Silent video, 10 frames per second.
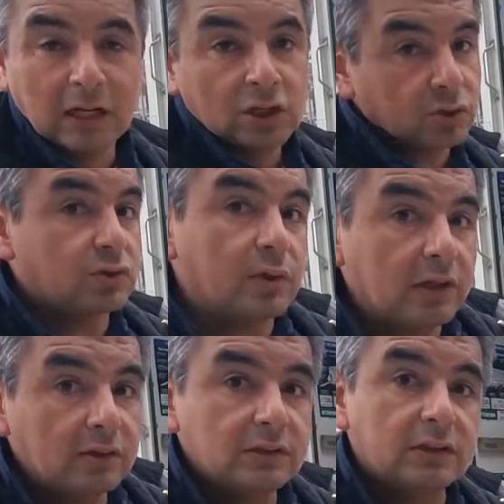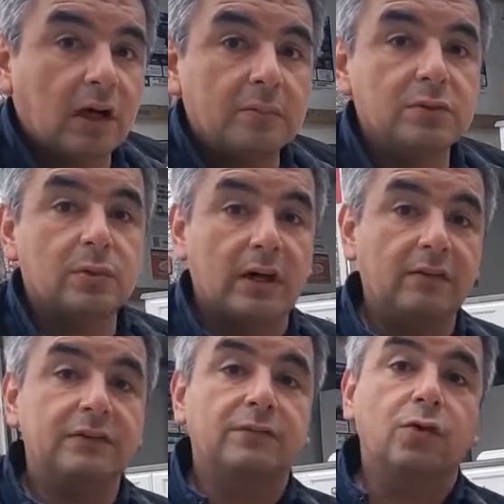So it's really good to come to a
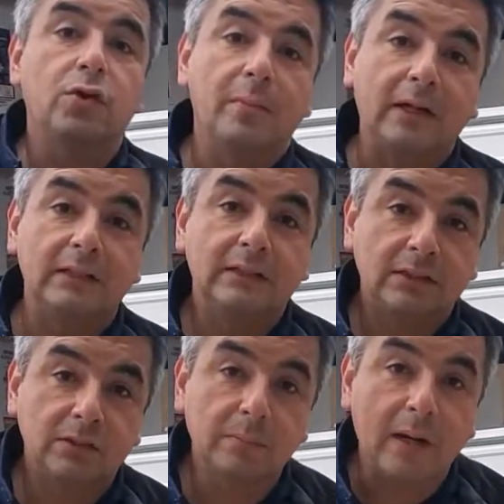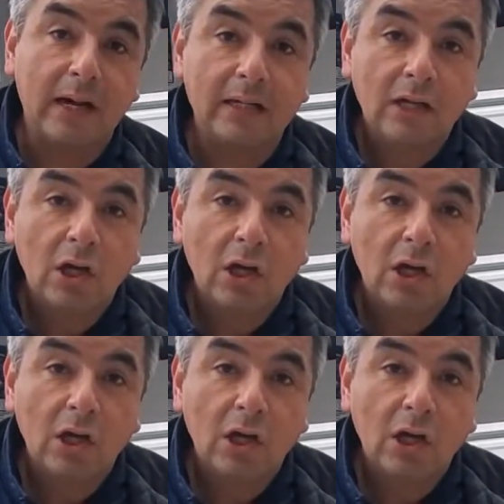Habitat for Humanity to buy